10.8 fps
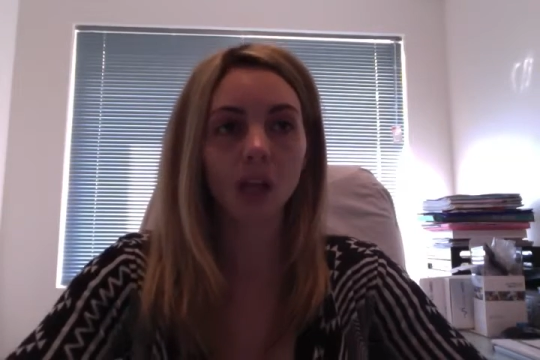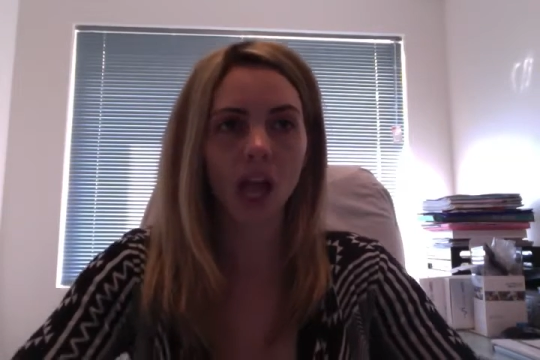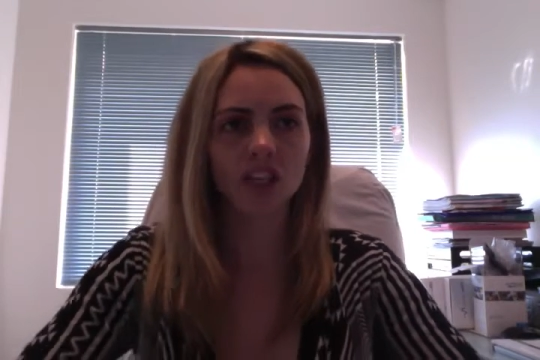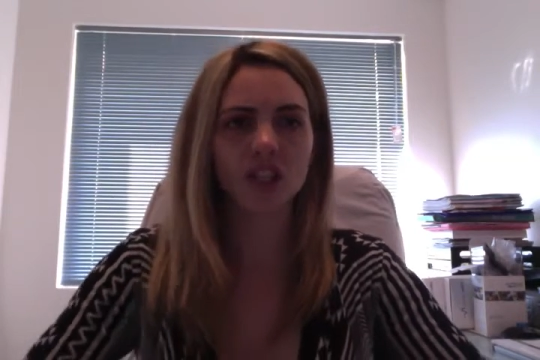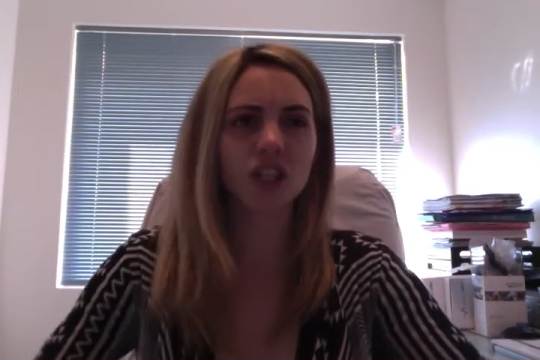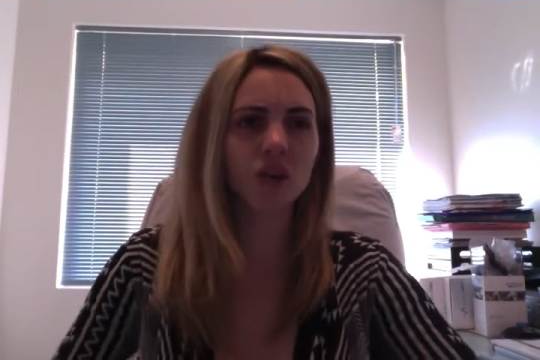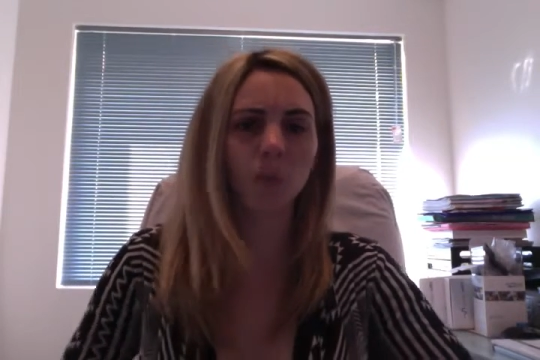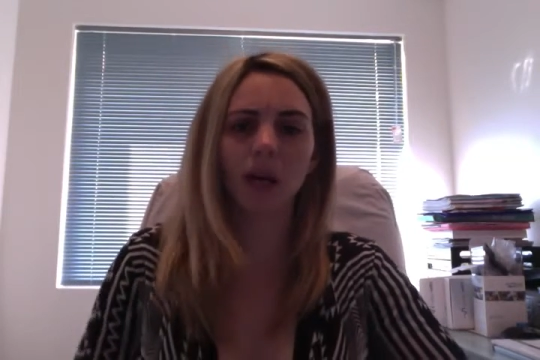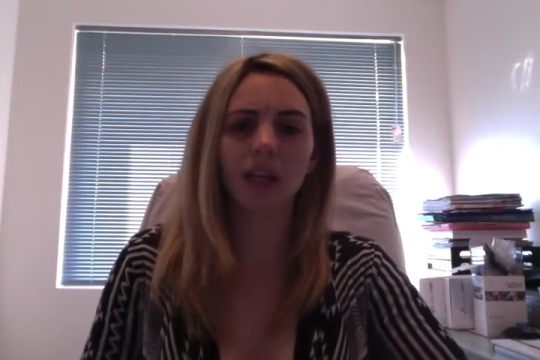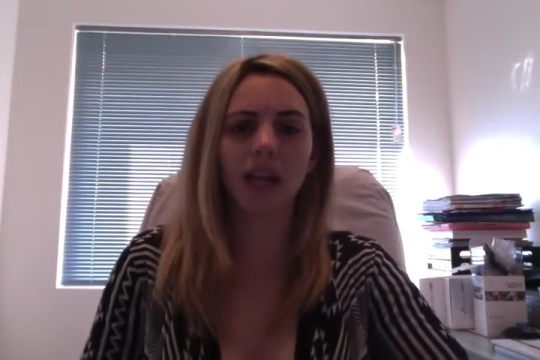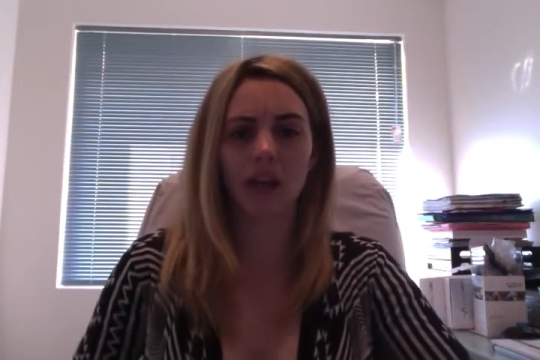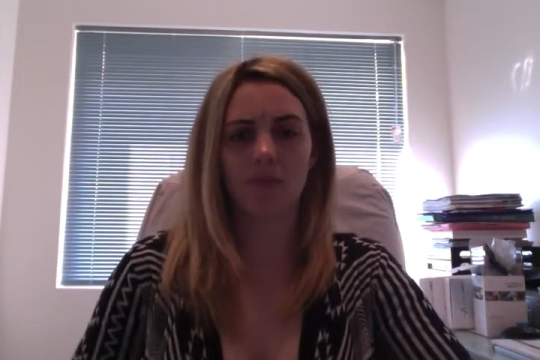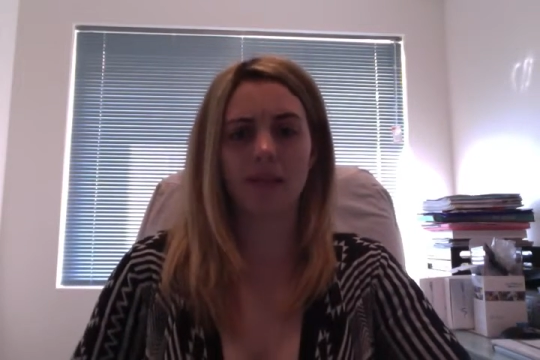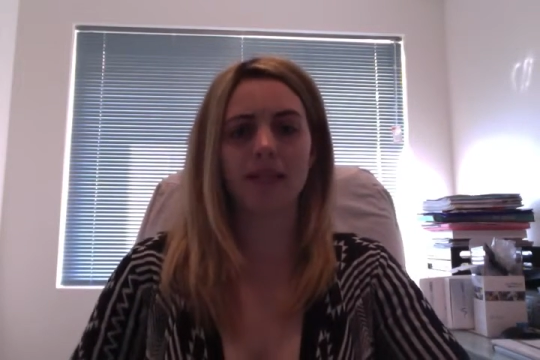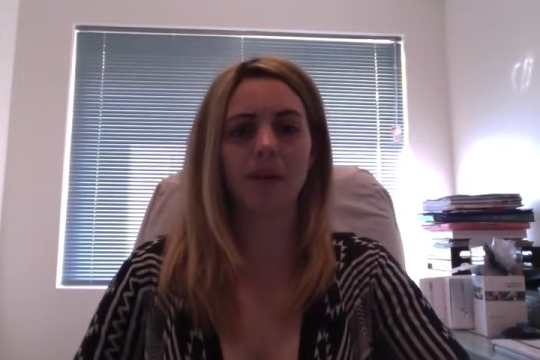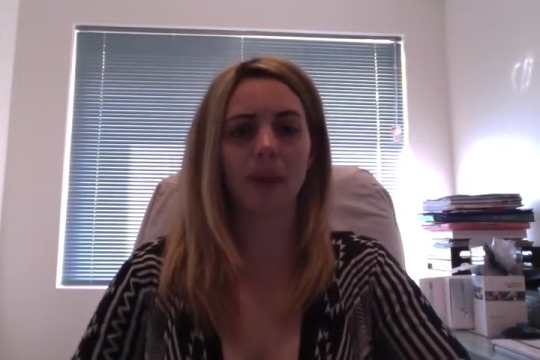I just didn't want to lay on my
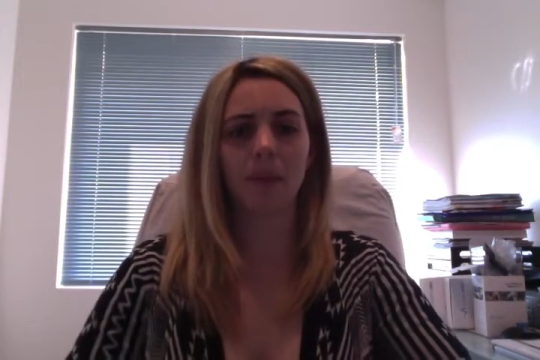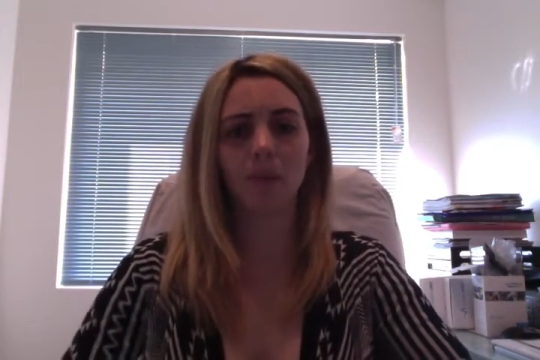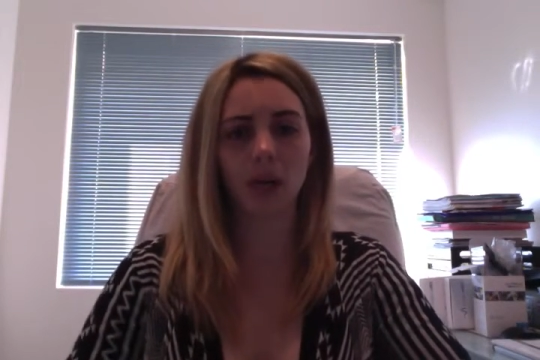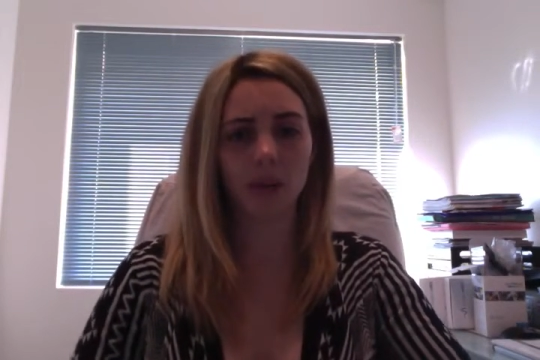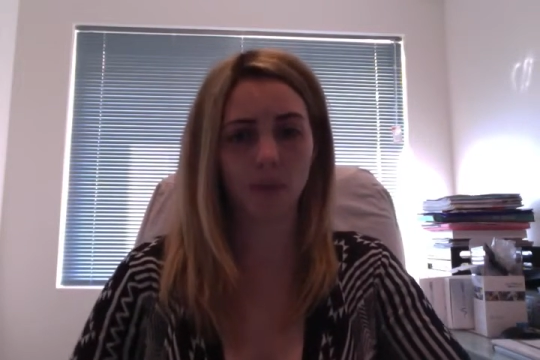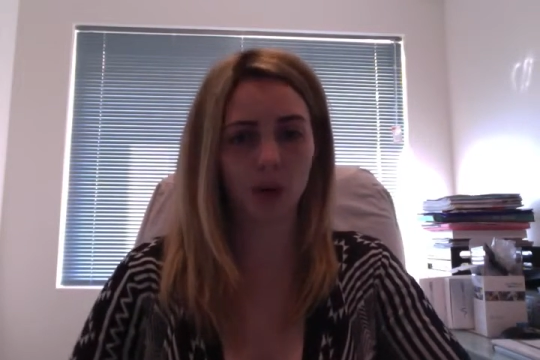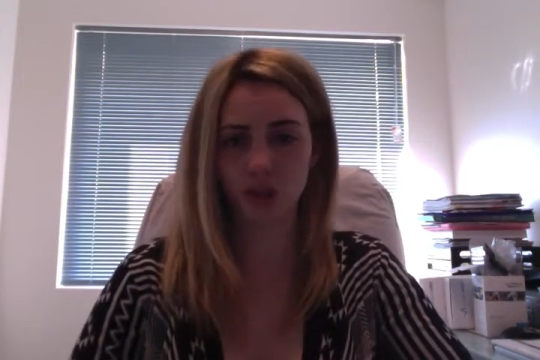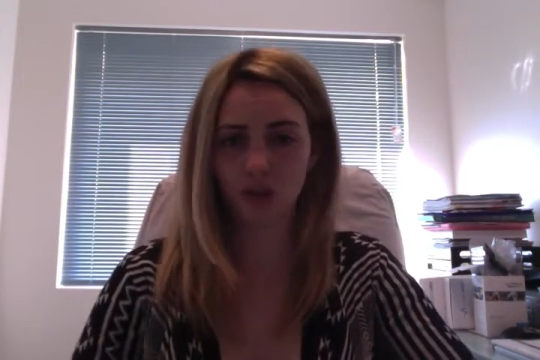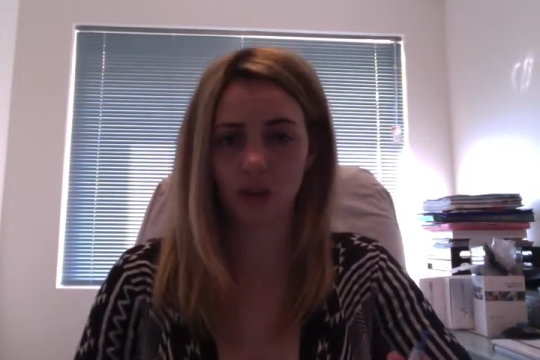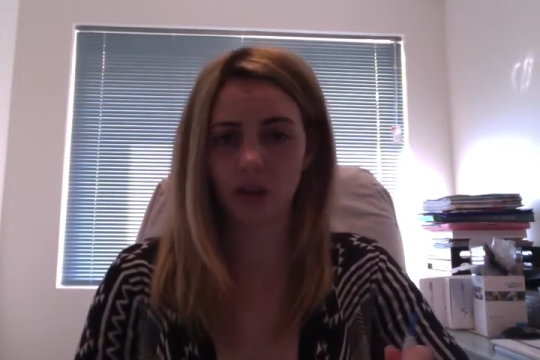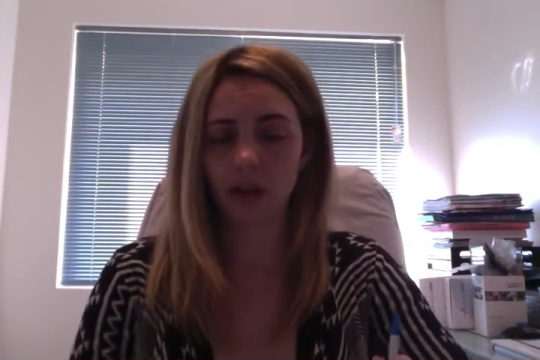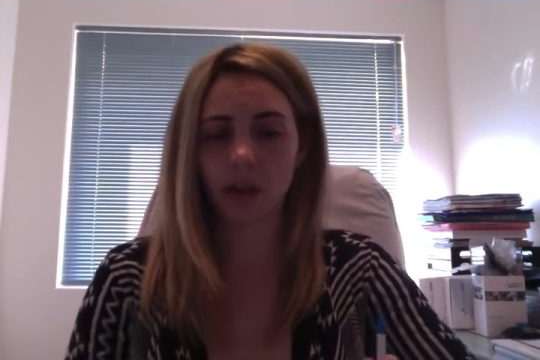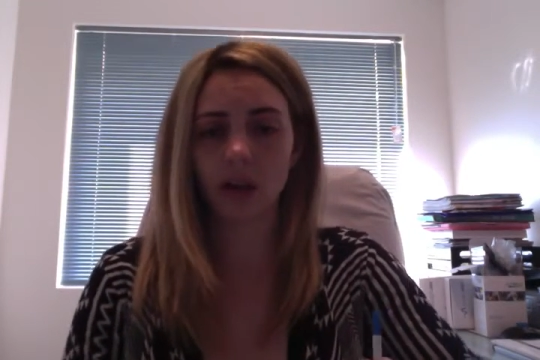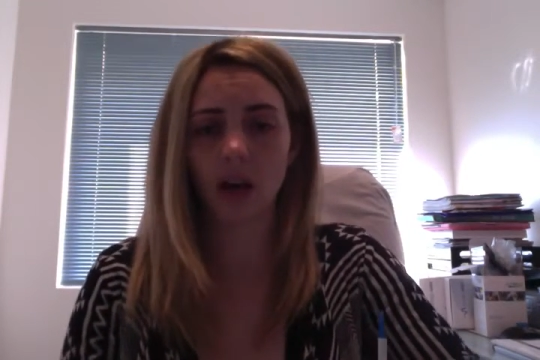stomach and put any pressure on it.